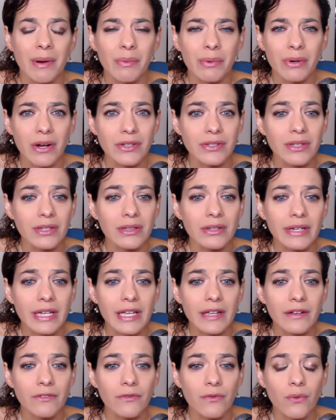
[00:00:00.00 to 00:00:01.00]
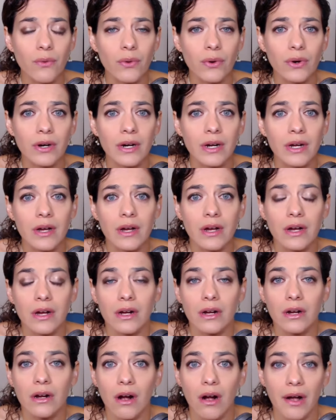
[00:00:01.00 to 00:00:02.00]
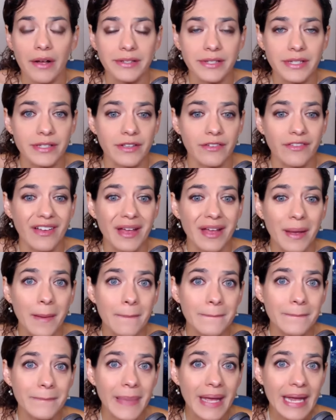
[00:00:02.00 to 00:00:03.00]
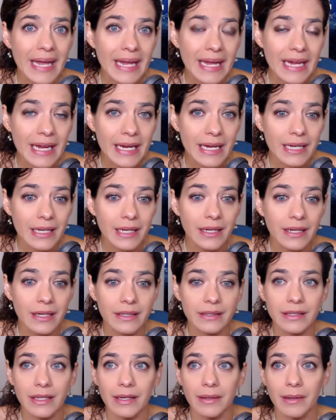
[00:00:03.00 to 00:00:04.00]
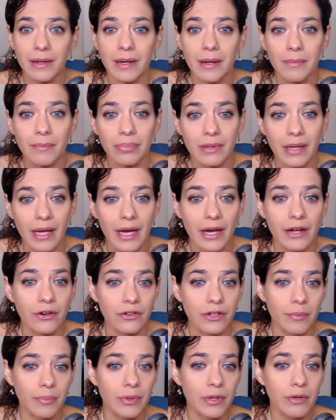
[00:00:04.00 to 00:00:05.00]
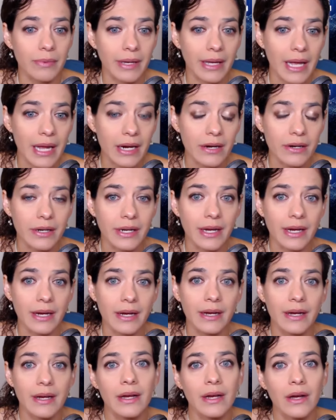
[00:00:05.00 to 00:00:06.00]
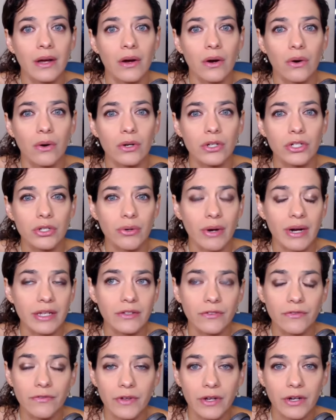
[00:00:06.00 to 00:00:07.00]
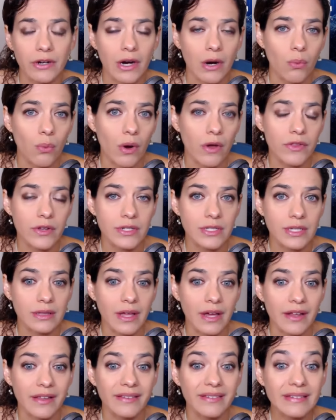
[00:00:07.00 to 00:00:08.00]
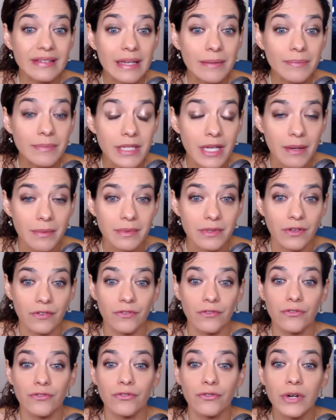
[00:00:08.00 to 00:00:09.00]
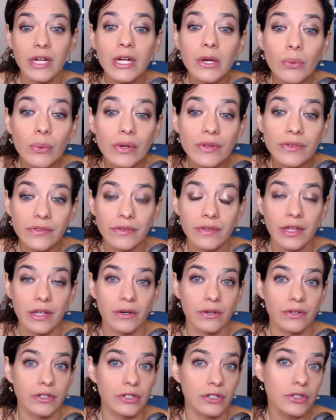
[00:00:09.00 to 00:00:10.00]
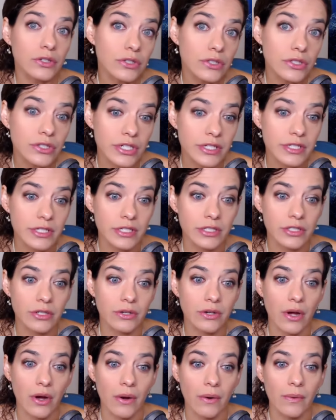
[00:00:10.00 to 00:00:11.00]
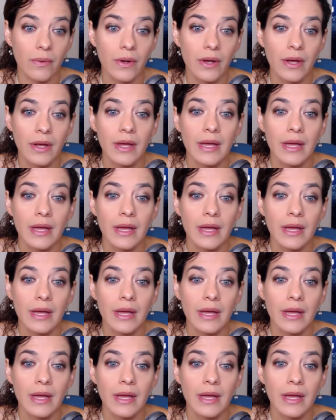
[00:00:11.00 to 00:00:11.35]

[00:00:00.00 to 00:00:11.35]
But we're also looking for causes of pain in the blood or the pubic area. We're trying to figure out why there's a lot of symptoms of frequency or urgency to go.